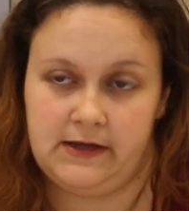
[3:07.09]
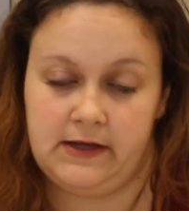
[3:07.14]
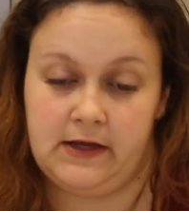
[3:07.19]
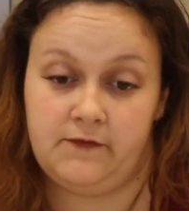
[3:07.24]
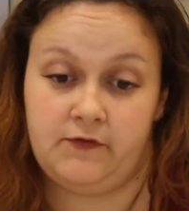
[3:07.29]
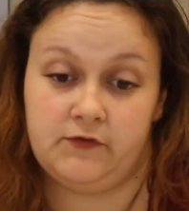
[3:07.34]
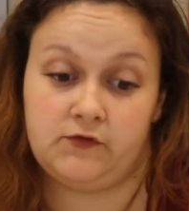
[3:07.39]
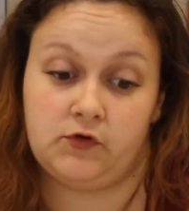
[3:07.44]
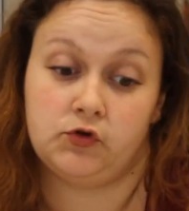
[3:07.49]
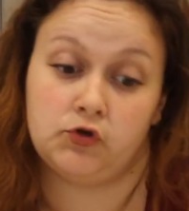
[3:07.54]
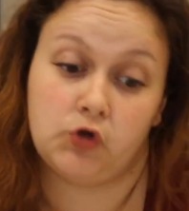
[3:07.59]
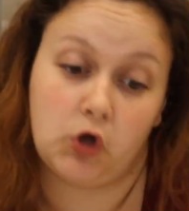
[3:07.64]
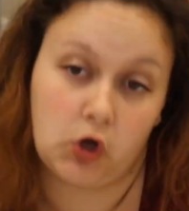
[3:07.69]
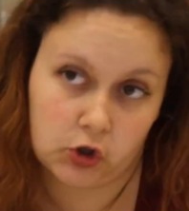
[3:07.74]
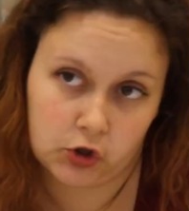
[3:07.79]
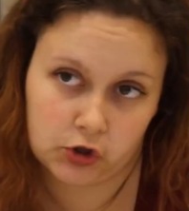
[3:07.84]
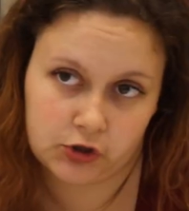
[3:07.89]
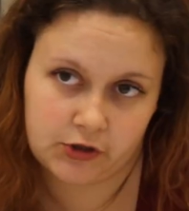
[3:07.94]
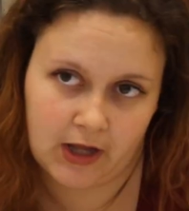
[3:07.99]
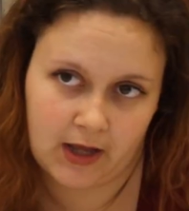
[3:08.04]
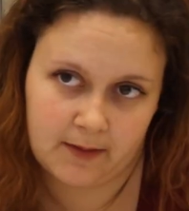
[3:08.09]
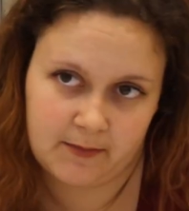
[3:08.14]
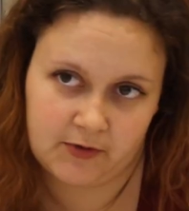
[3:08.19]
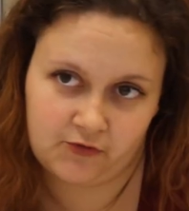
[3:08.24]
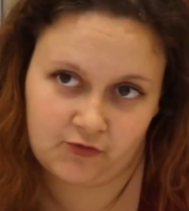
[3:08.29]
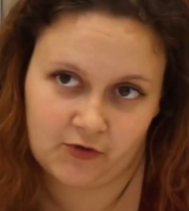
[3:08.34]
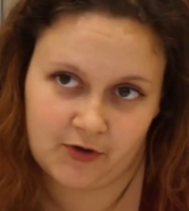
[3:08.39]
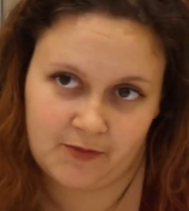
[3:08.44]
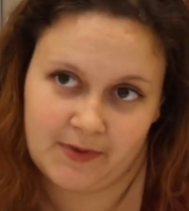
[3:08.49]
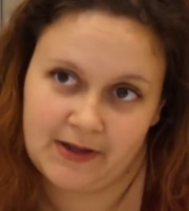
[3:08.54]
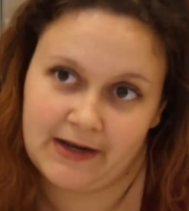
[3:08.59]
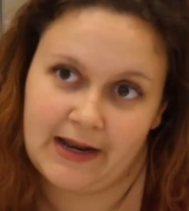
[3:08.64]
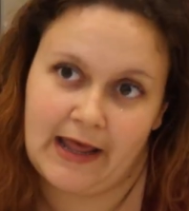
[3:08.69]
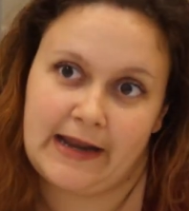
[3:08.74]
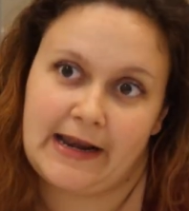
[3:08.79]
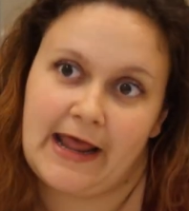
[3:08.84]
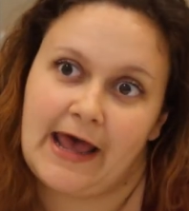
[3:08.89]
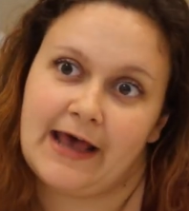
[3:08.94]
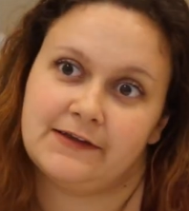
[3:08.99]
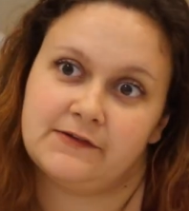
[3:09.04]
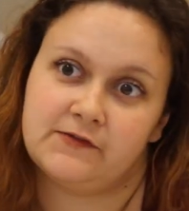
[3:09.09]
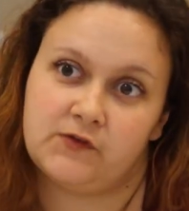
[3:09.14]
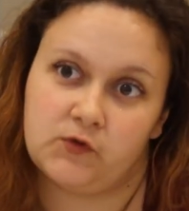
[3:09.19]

if it's a longer time in treatment and has